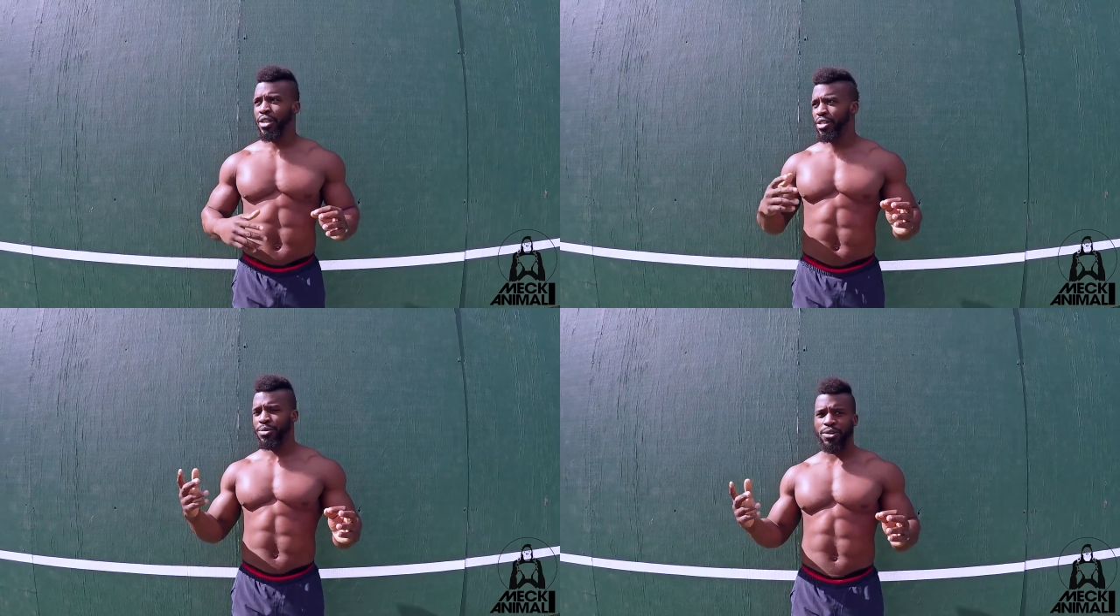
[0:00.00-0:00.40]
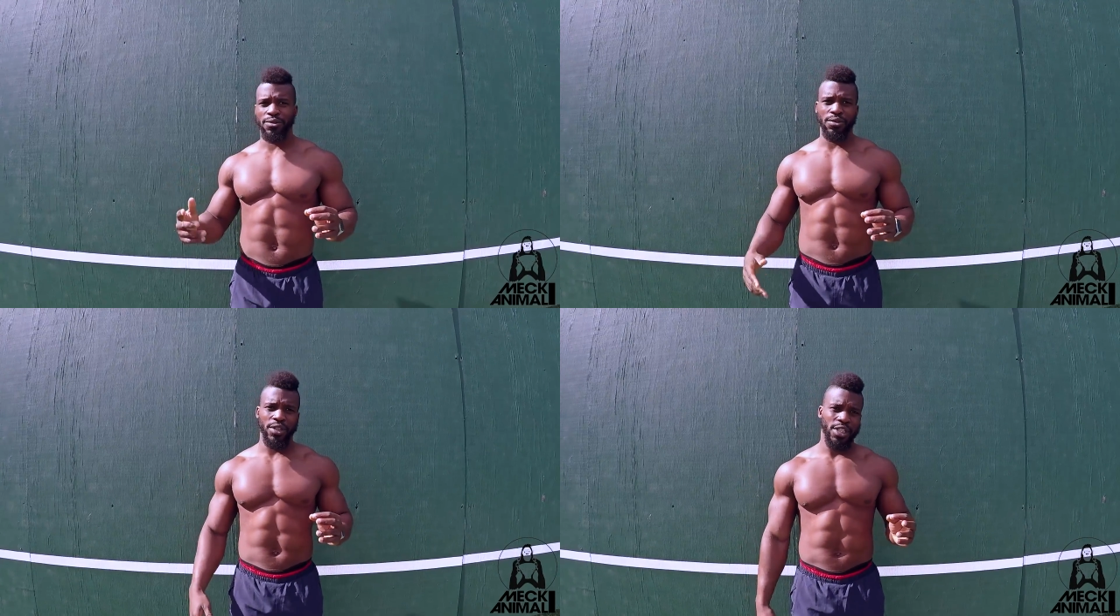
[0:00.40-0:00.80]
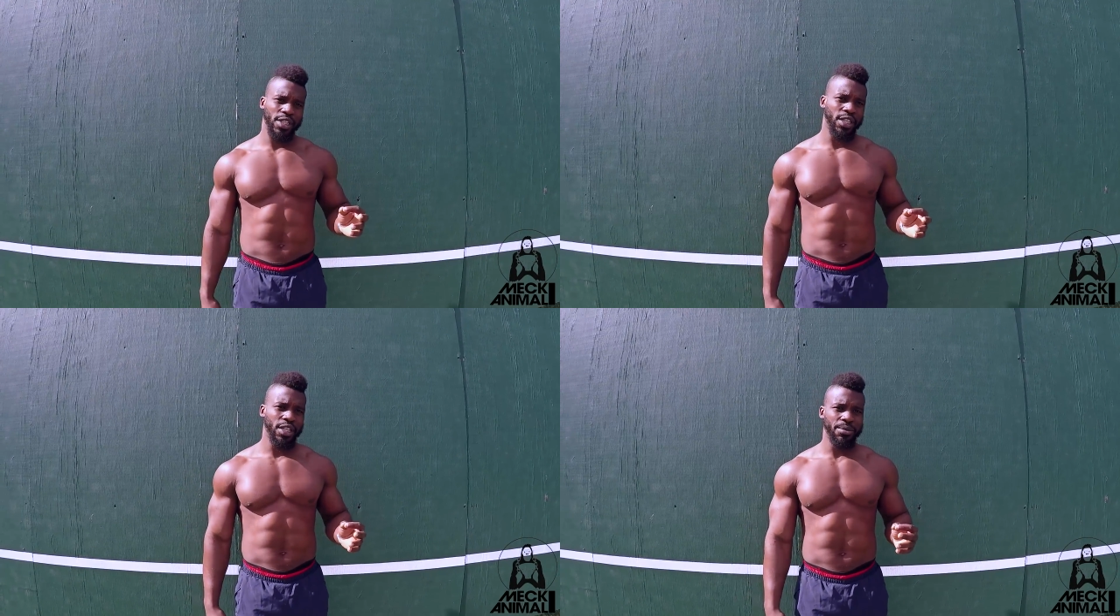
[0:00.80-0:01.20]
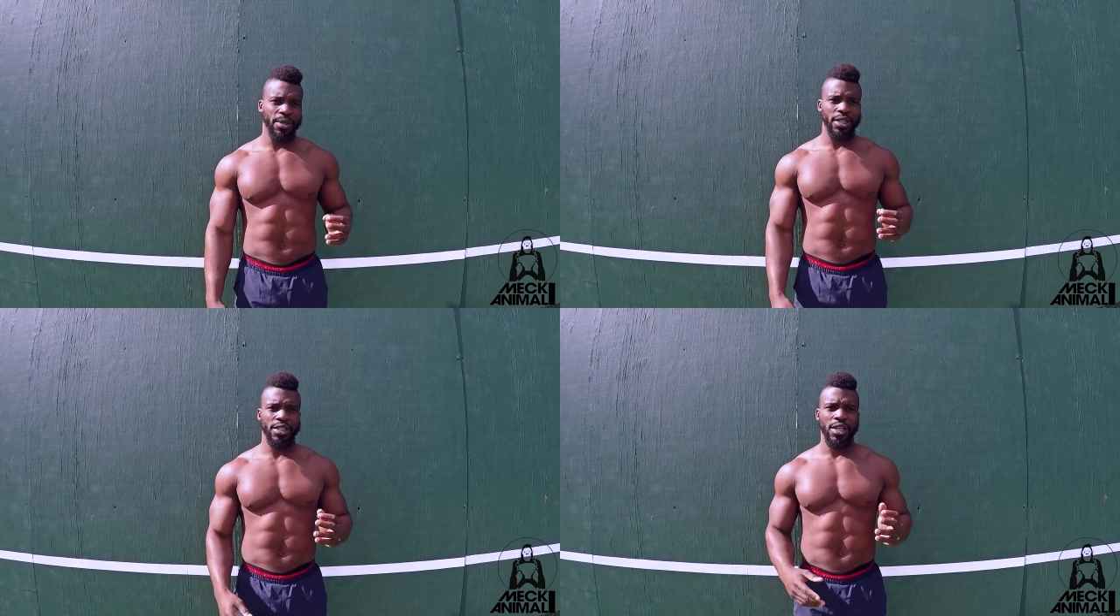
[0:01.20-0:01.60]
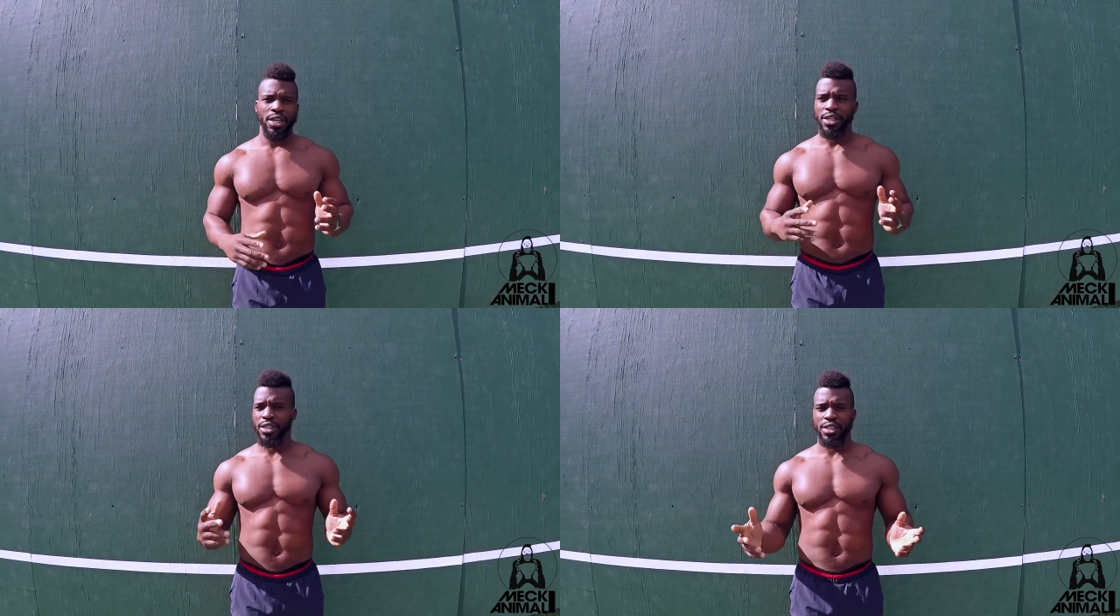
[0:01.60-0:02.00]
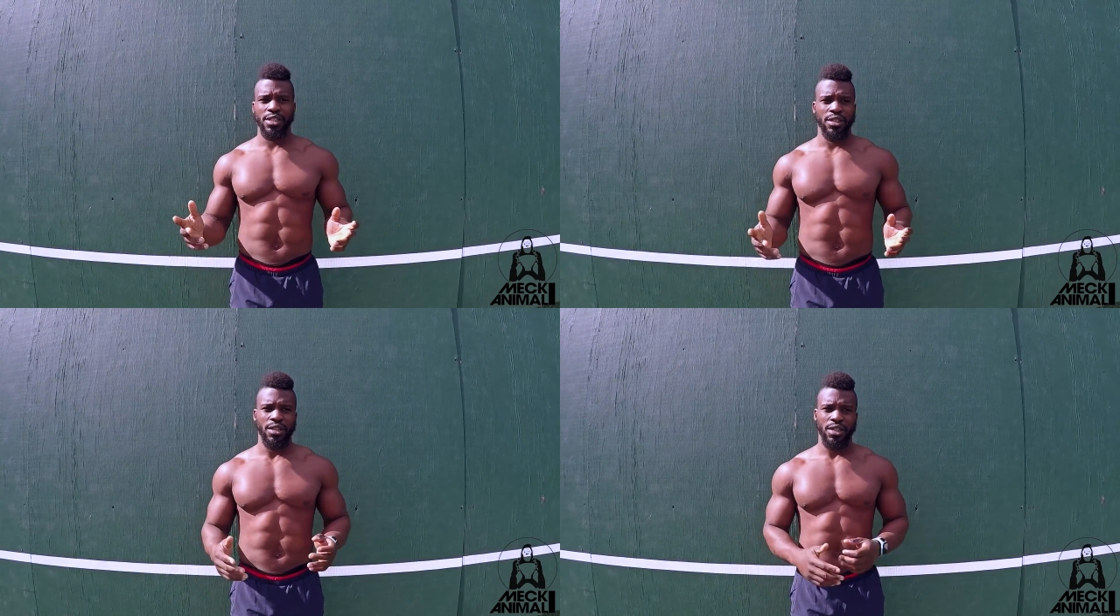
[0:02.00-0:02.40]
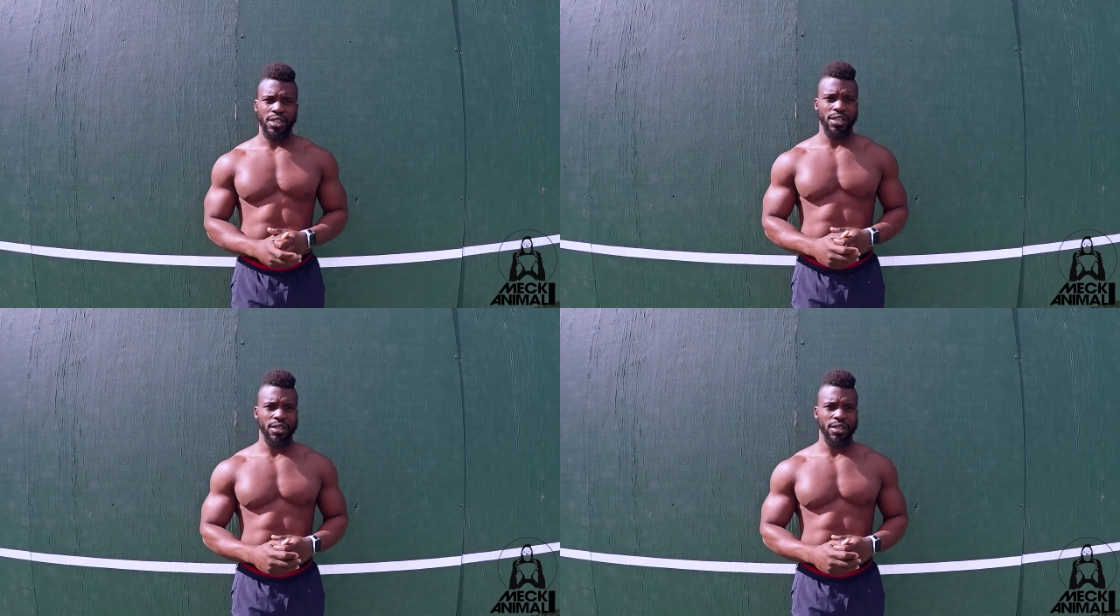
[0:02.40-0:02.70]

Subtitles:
It's beautiful and sunny, but it's a